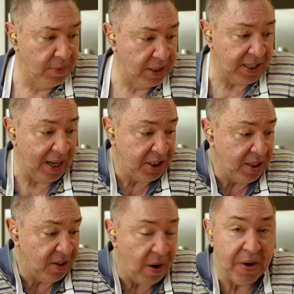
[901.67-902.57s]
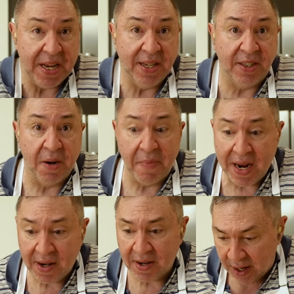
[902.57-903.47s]
The salsa is very easy to
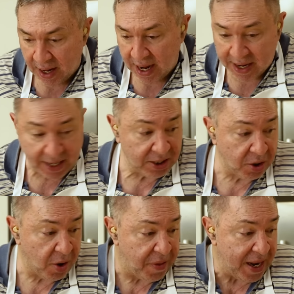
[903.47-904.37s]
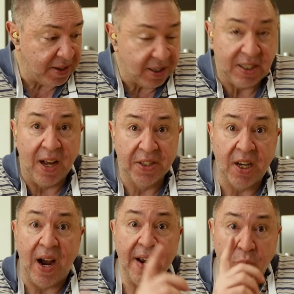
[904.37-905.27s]
make, and it is an authentic
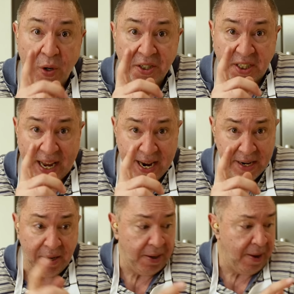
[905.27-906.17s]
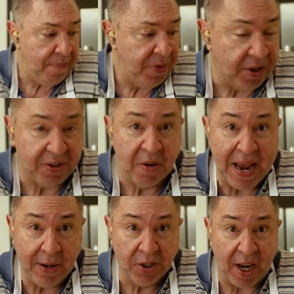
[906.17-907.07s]
salsa. I will say the
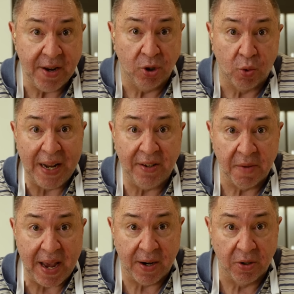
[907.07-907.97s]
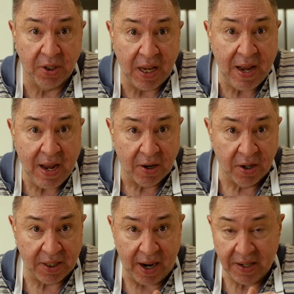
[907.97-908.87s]
tomatoes, I used red tomatoes
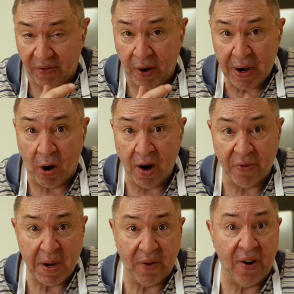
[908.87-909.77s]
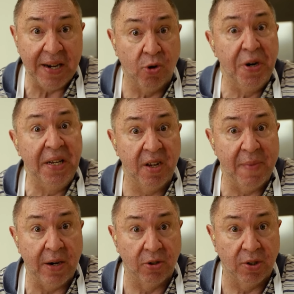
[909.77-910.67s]
because it's very hard for me to find green
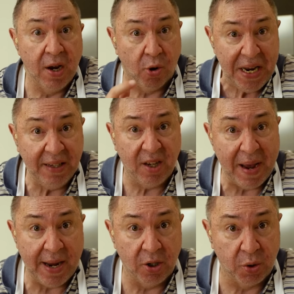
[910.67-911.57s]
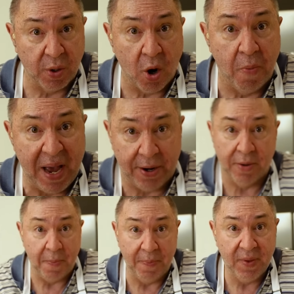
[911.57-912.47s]
tomatoes. Green tomatoes would go
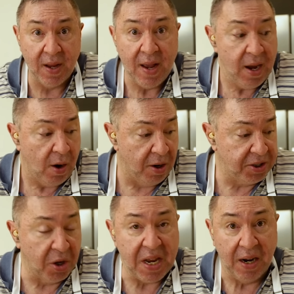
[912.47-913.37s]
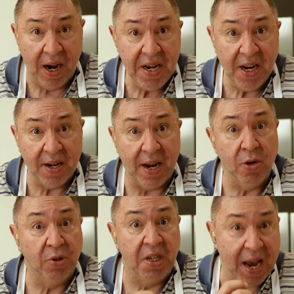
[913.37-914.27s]
better. Also the onion, I
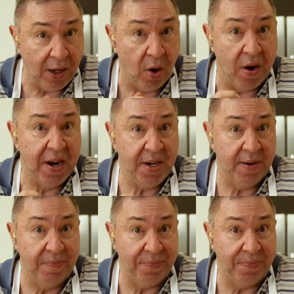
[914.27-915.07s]
used yellow onion.